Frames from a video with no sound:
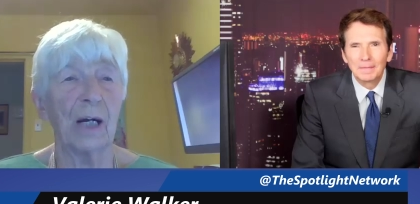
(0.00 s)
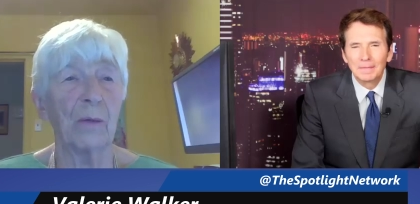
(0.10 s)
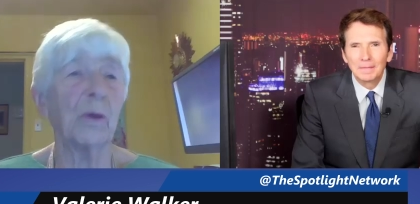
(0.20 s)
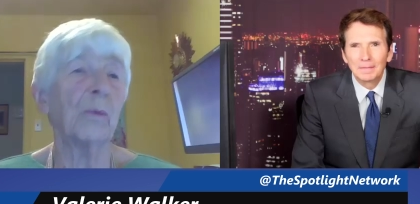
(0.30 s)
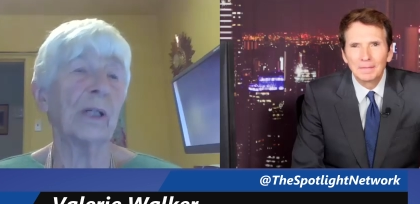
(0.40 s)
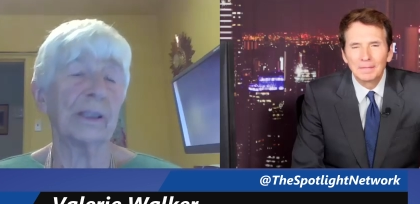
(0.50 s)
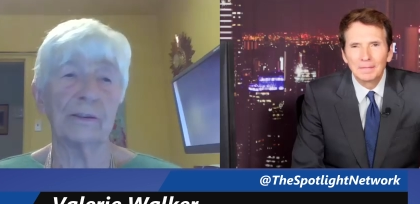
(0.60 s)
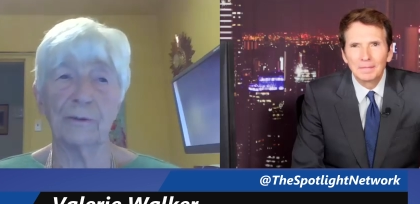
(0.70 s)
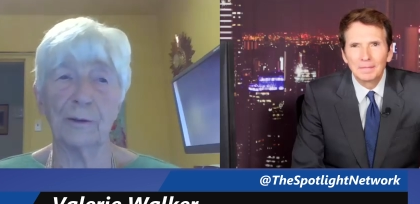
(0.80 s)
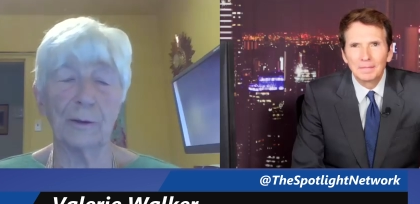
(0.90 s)
Speaker 1: were
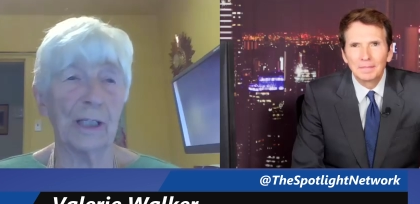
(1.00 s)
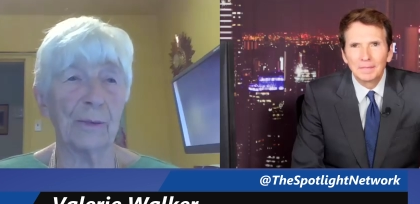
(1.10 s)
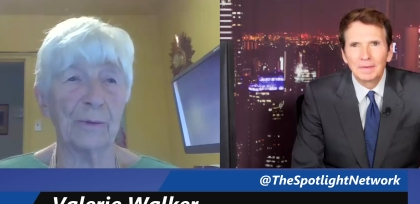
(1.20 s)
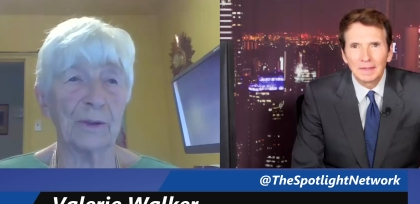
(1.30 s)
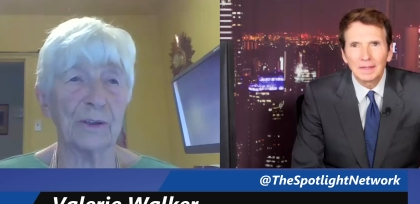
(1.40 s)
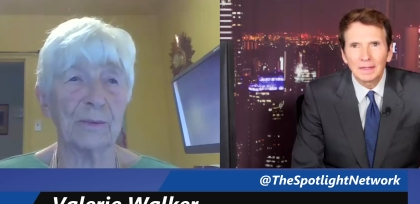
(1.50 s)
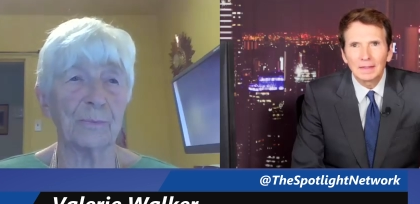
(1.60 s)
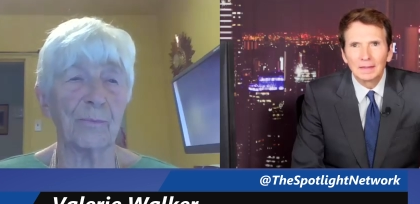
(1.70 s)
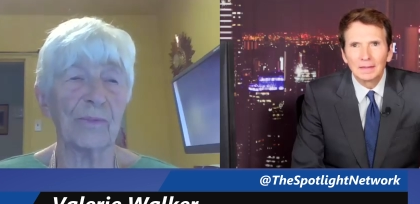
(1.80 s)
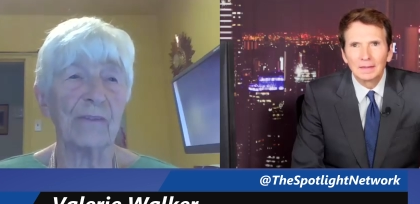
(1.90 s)
wonderful. I was yeah.
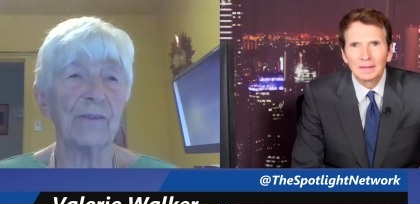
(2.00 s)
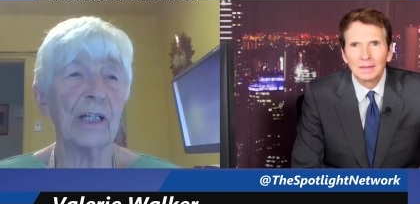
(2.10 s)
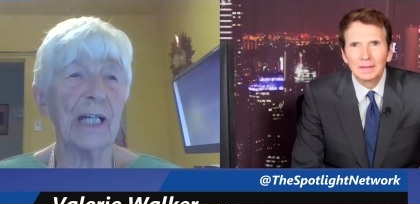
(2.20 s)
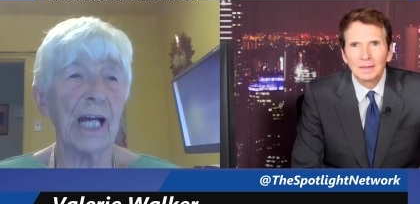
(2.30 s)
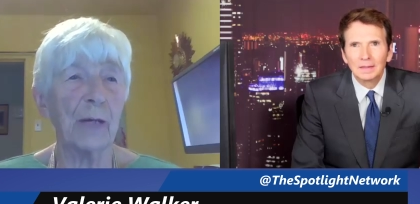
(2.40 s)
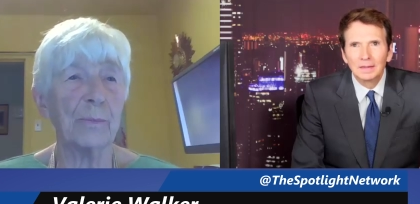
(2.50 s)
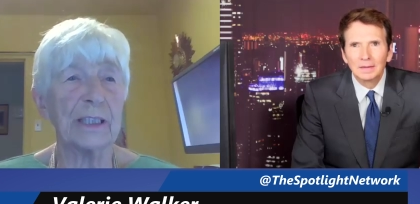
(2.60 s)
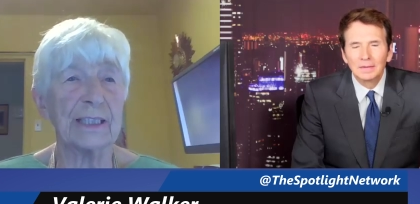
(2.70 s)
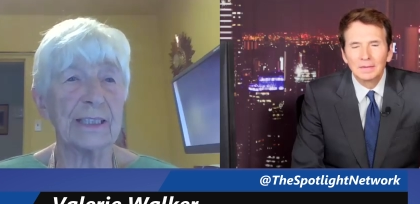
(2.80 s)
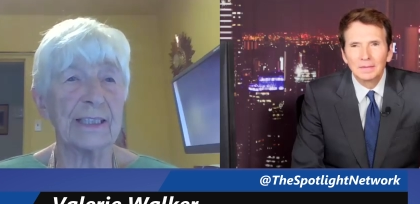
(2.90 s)
very happy to
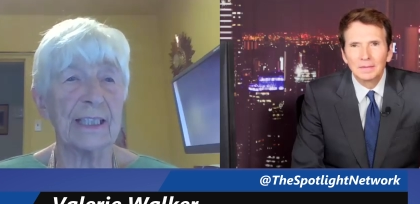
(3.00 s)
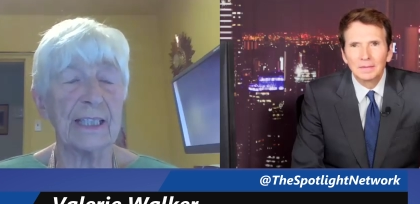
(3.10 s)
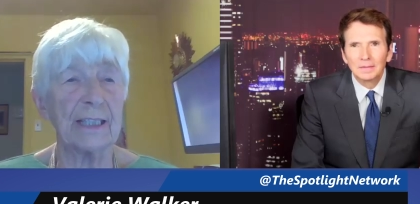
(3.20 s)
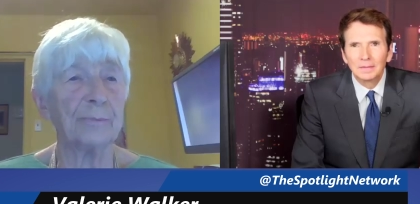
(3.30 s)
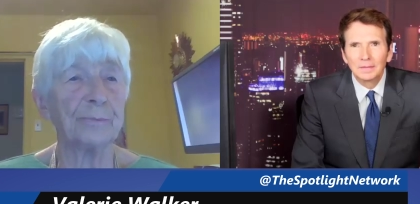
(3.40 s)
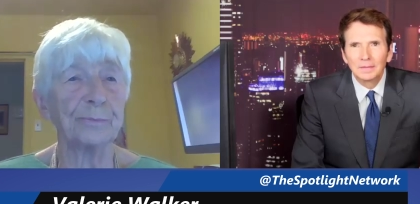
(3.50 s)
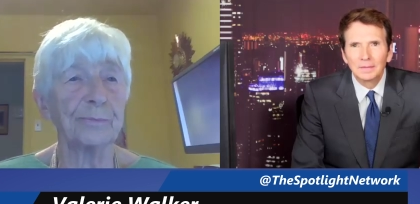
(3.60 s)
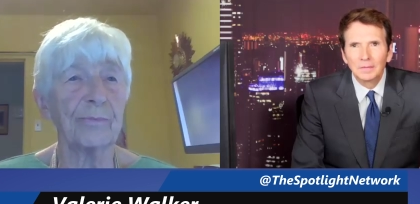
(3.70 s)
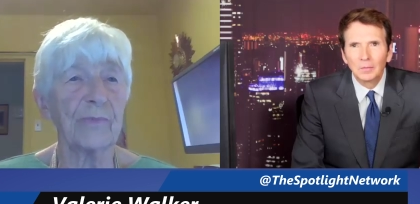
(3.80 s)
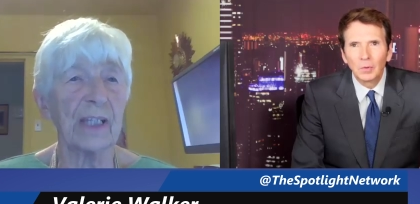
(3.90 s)
see.
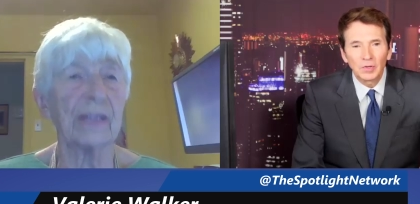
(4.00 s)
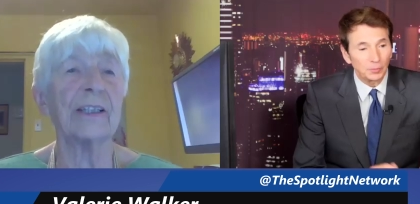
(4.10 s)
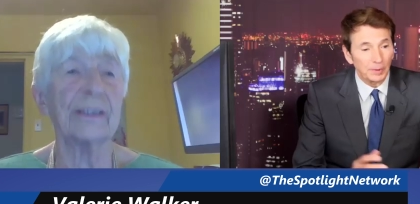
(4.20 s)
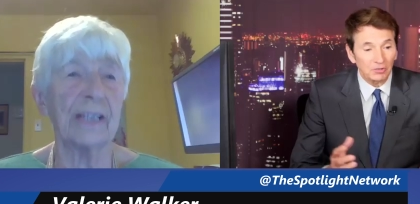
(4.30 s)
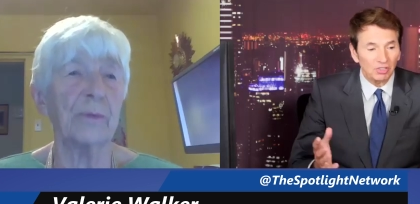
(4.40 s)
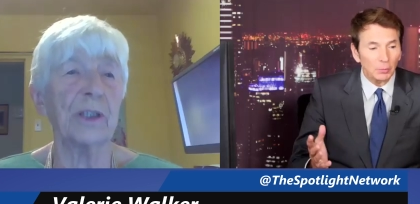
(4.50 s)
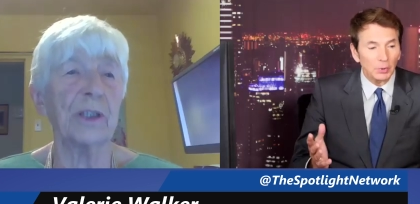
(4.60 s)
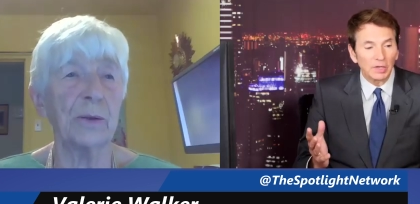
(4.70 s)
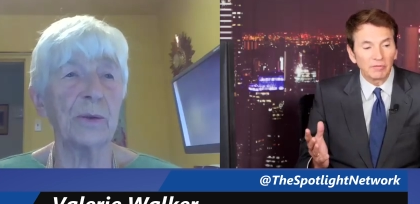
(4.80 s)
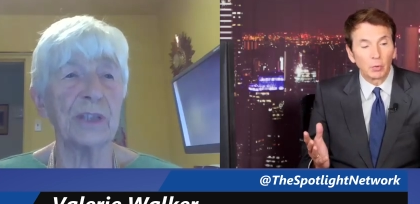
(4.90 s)
Speaker 2: Well, especially when you
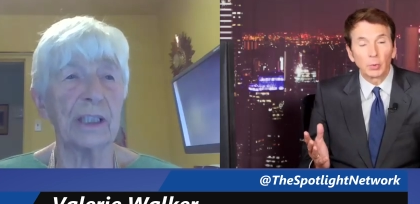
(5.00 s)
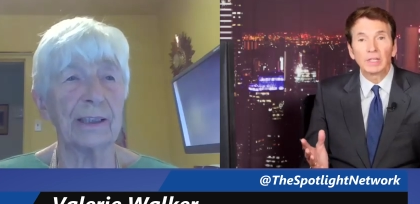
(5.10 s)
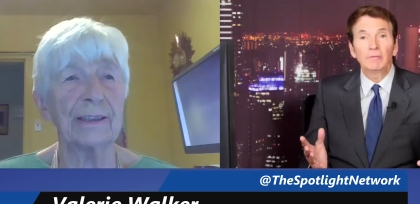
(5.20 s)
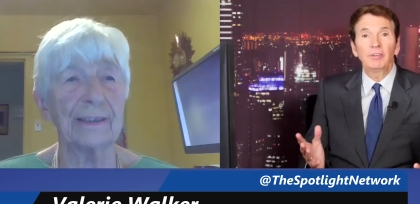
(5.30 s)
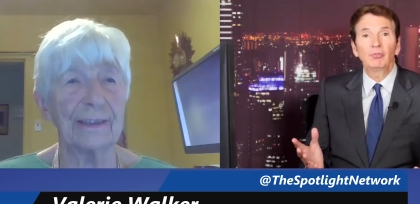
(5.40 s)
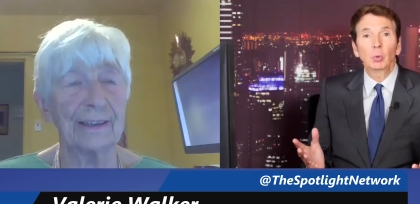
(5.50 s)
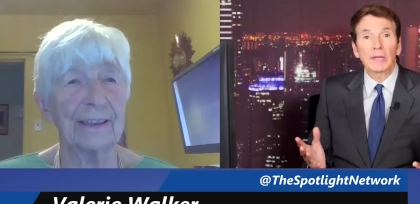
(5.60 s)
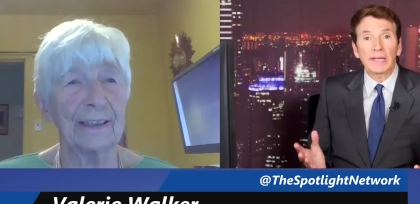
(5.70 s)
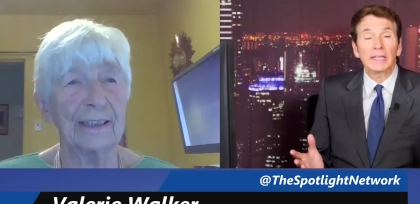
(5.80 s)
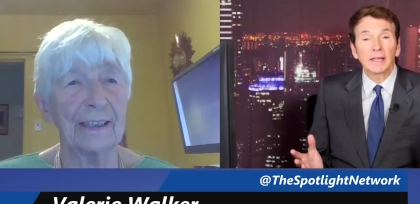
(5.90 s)
have a great visual
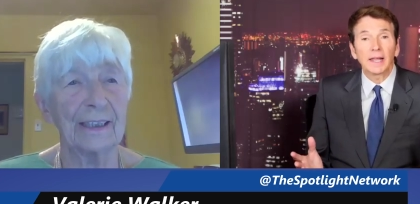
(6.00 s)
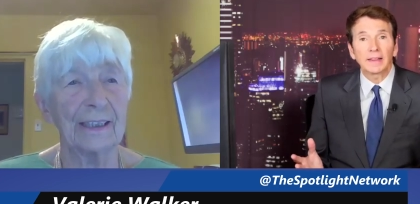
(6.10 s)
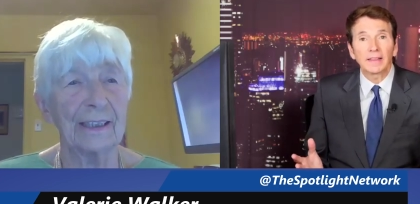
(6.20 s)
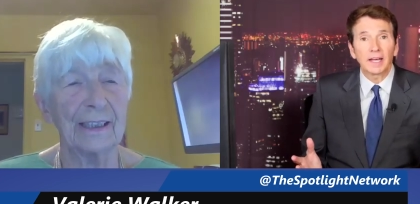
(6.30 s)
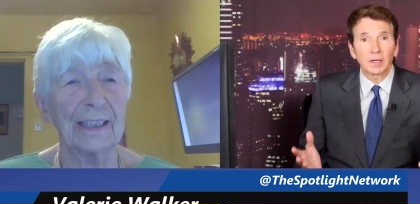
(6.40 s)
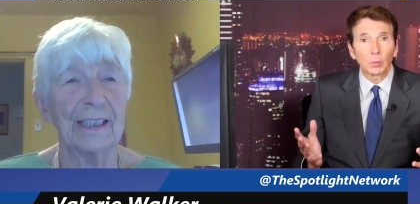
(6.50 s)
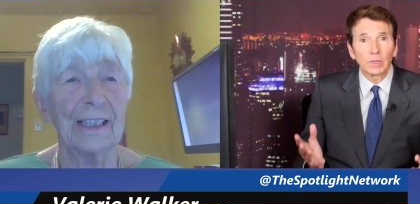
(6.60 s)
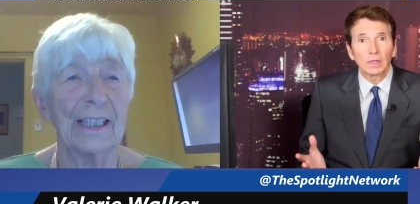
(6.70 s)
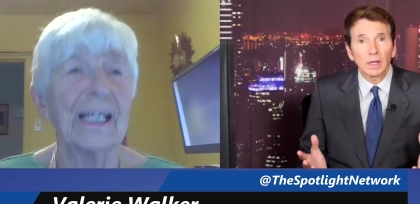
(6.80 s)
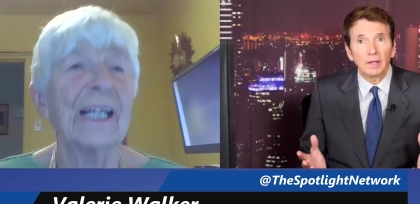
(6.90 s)
aid like that, a
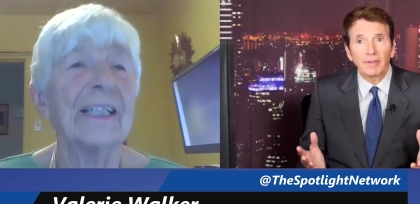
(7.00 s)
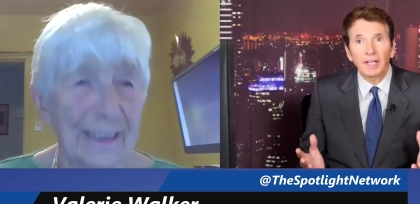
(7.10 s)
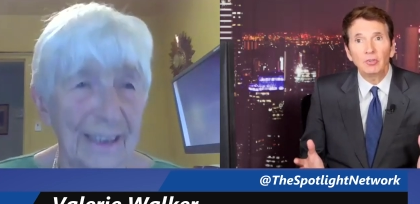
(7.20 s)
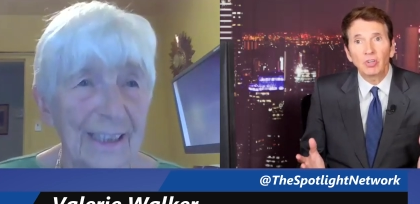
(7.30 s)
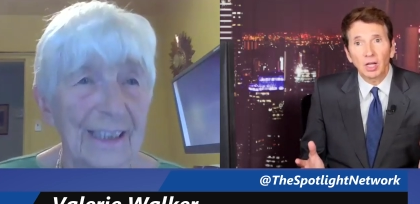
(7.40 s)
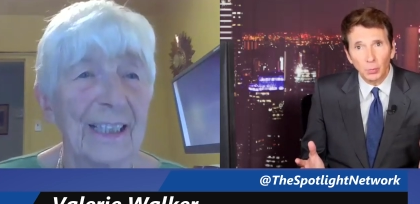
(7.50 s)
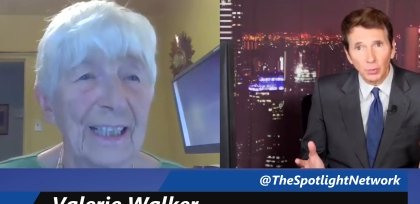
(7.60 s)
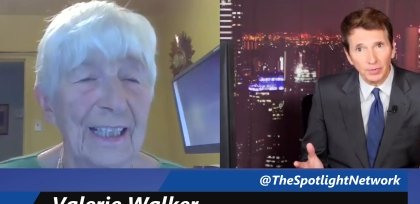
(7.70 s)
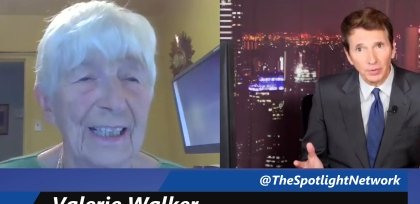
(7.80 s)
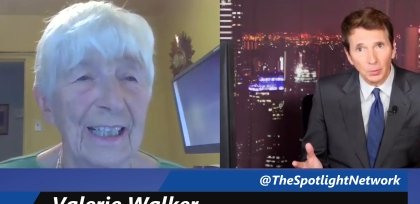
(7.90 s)
real-life hedgehog
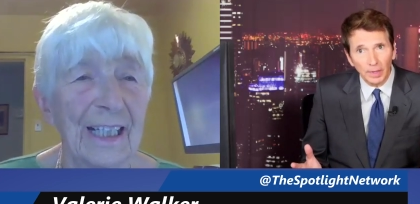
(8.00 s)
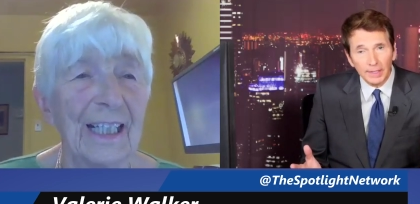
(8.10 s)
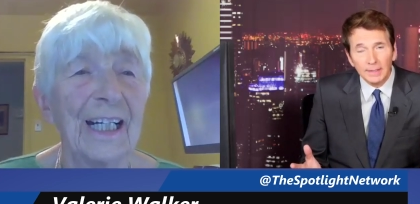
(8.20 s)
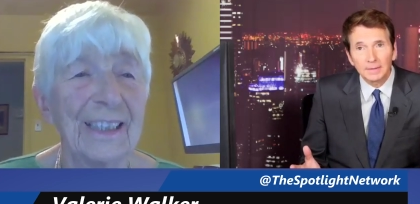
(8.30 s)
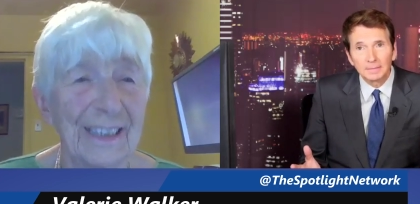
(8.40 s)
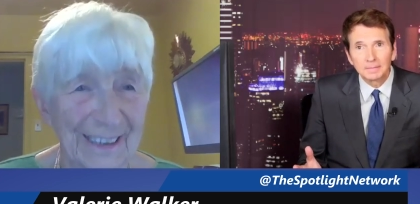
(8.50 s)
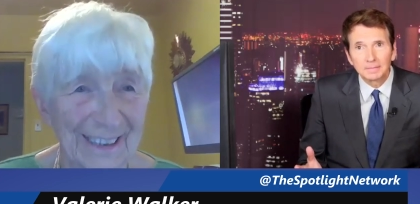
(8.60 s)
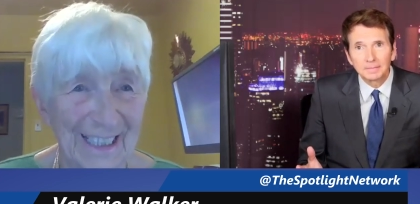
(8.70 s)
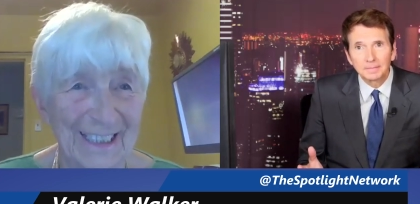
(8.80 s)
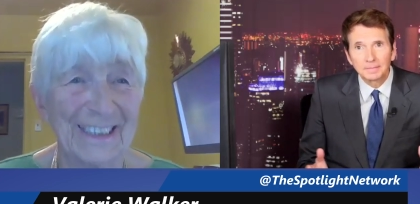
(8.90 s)
with you, right?
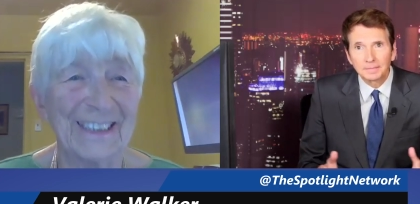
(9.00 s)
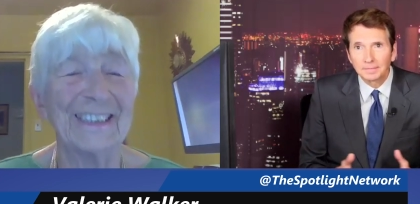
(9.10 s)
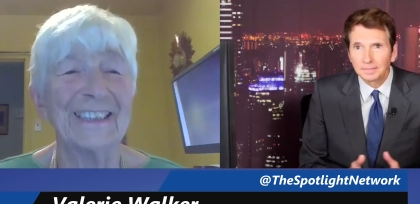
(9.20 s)
Yes.